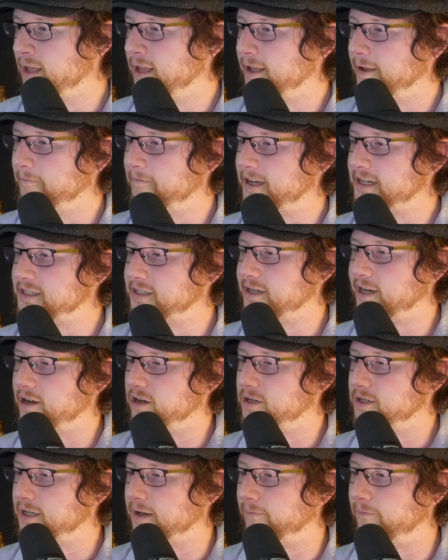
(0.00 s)

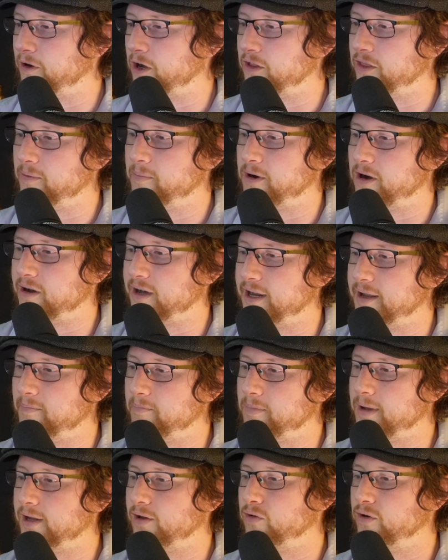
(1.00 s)
Investigators can follow the market and
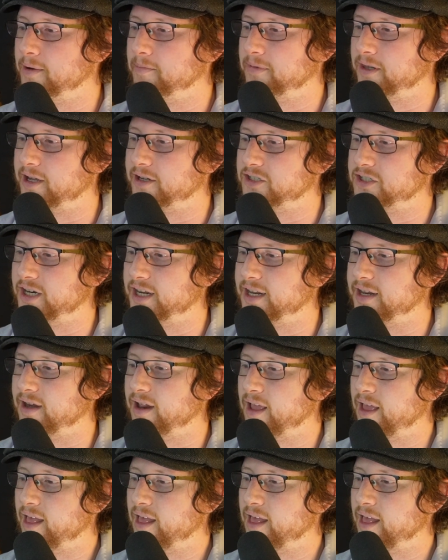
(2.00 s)
Bitcoin blockchain.